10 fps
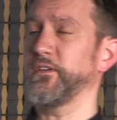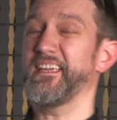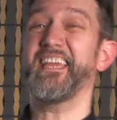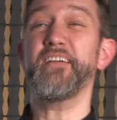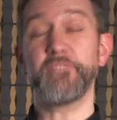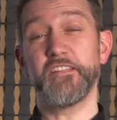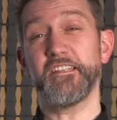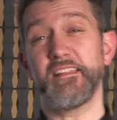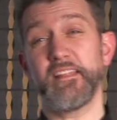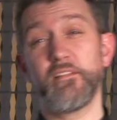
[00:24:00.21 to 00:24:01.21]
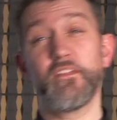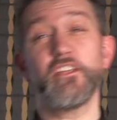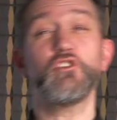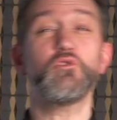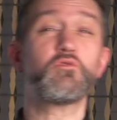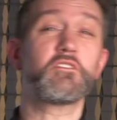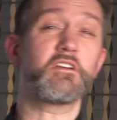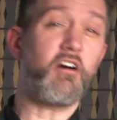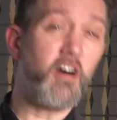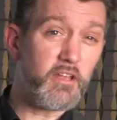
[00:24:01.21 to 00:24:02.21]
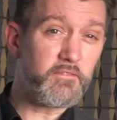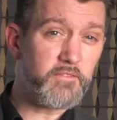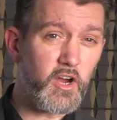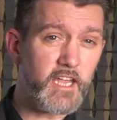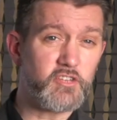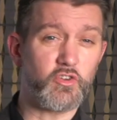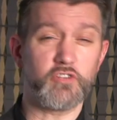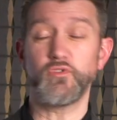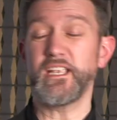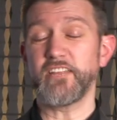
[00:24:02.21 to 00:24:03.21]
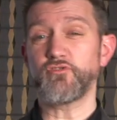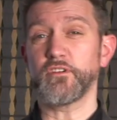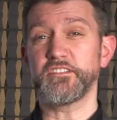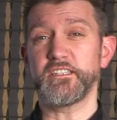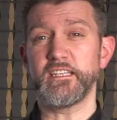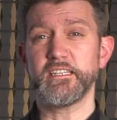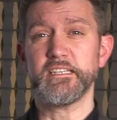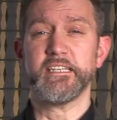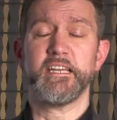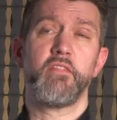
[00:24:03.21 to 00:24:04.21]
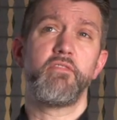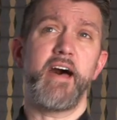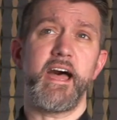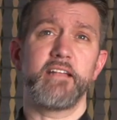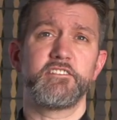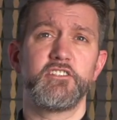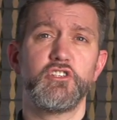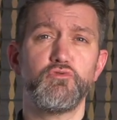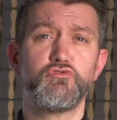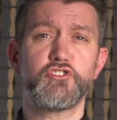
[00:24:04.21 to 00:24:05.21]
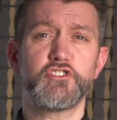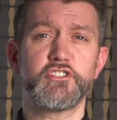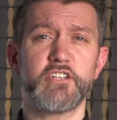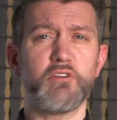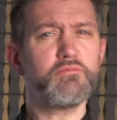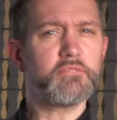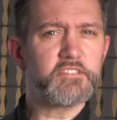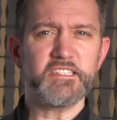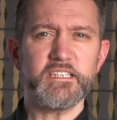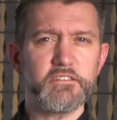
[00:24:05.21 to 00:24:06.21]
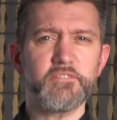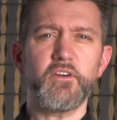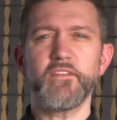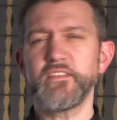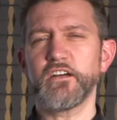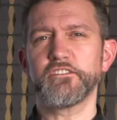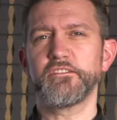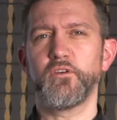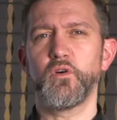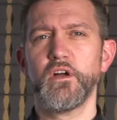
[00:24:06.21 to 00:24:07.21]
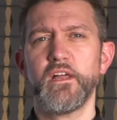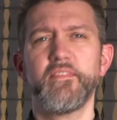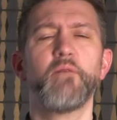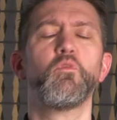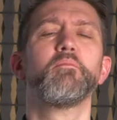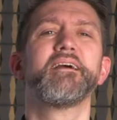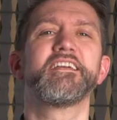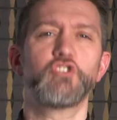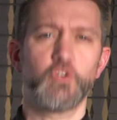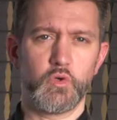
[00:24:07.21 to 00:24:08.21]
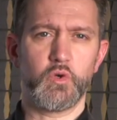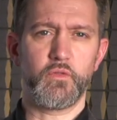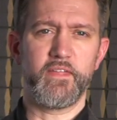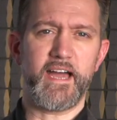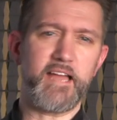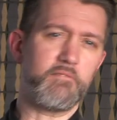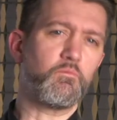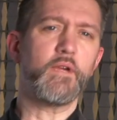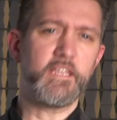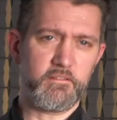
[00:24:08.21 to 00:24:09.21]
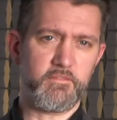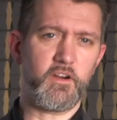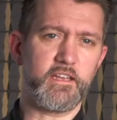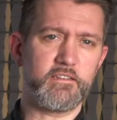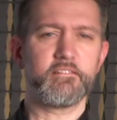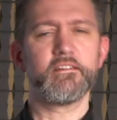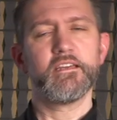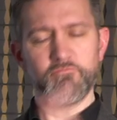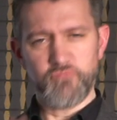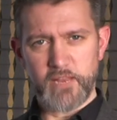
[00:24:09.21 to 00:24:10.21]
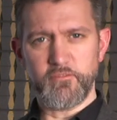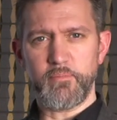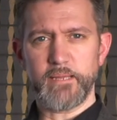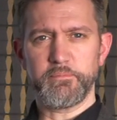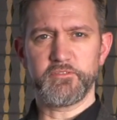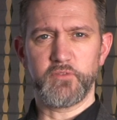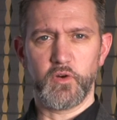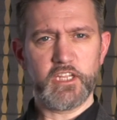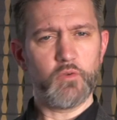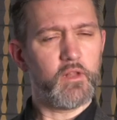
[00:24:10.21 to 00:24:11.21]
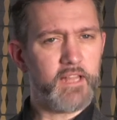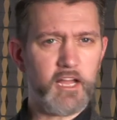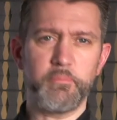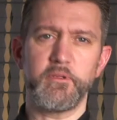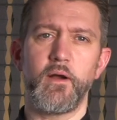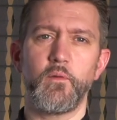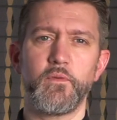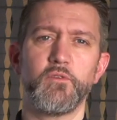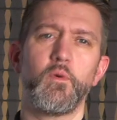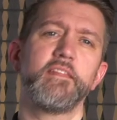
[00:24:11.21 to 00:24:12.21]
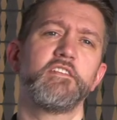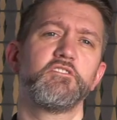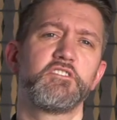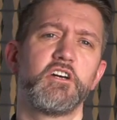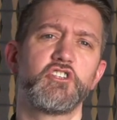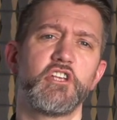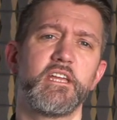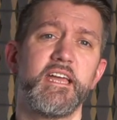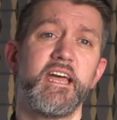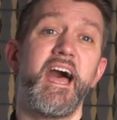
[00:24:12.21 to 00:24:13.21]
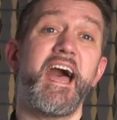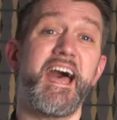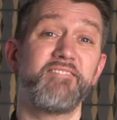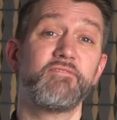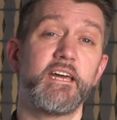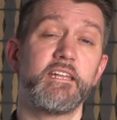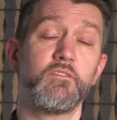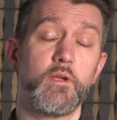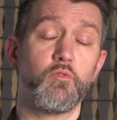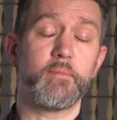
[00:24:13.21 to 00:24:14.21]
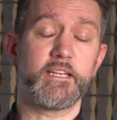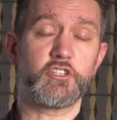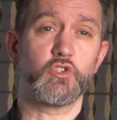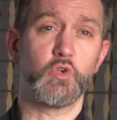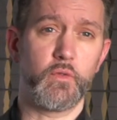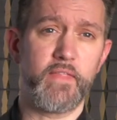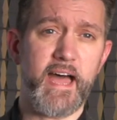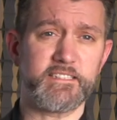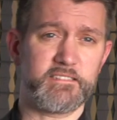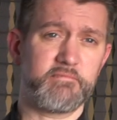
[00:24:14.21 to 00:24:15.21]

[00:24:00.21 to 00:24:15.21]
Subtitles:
If there's anything that you can't find or you're really interested in that you don't seem to find the answer for, then we'll make sure that we can find relevant papers for you. We'll help you out with the way that you're searching, and then we will make sure that